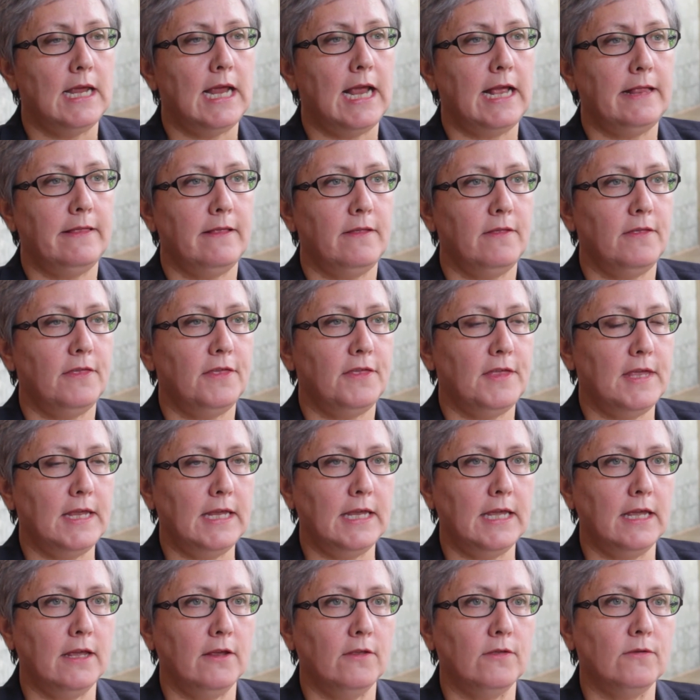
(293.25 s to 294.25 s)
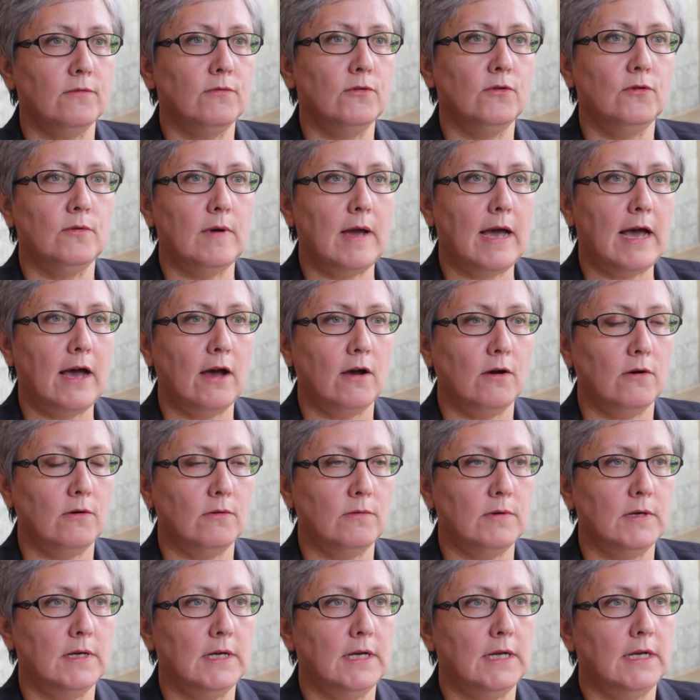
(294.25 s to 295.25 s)
and then thinking through
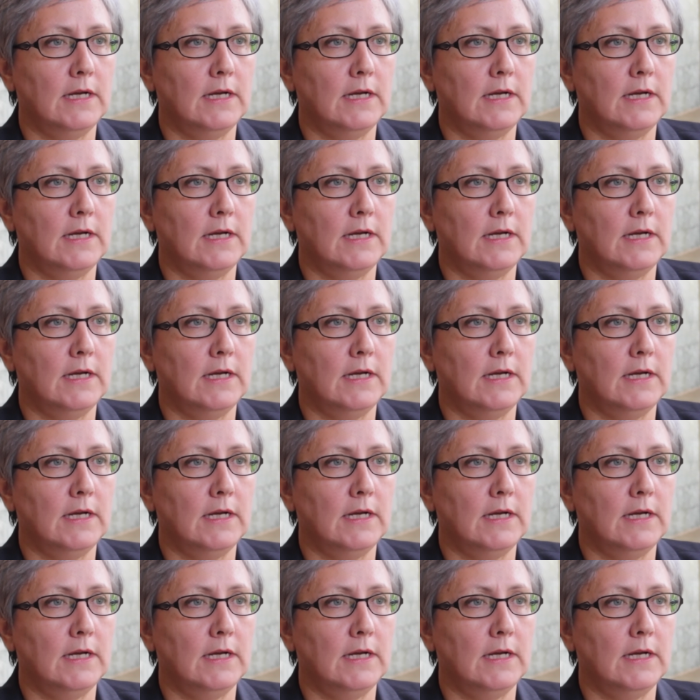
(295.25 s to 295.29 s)
how